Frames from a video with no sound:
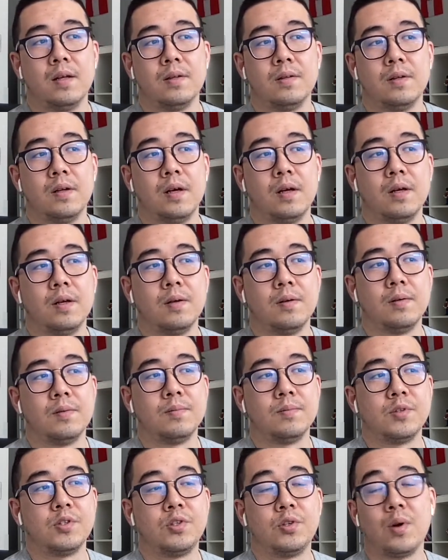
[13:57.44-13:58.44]

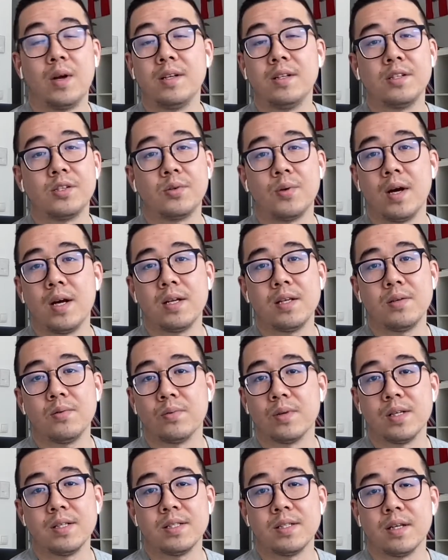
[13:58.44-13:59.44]
2020
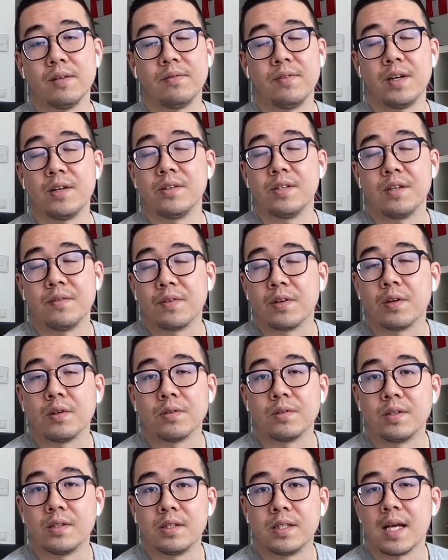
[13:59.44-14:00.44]
was a very
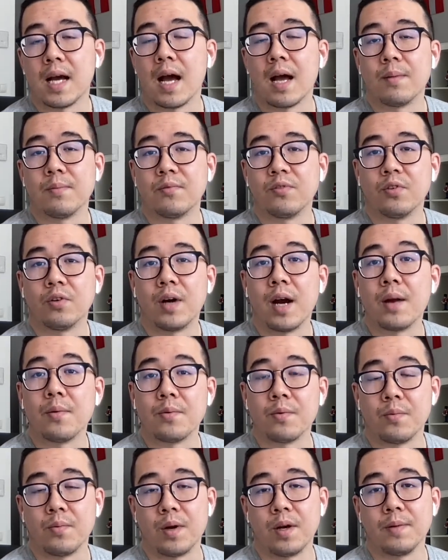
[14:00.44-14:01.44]
difficult time for
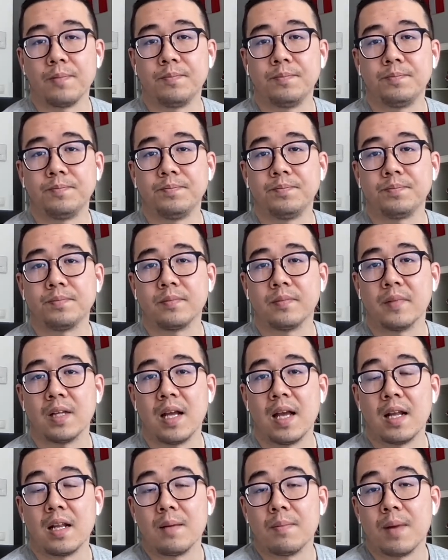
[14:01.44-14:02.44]
everyone,
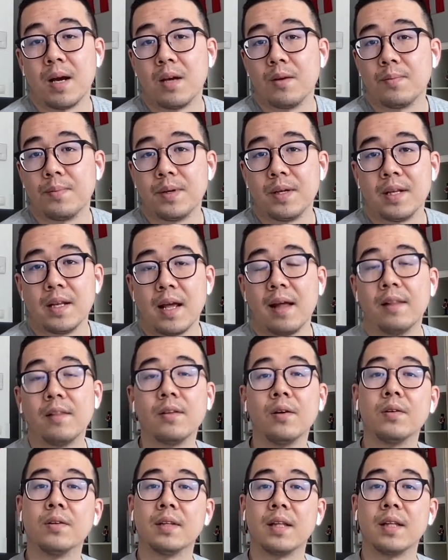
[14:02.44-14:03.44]
and in my opinion, I thought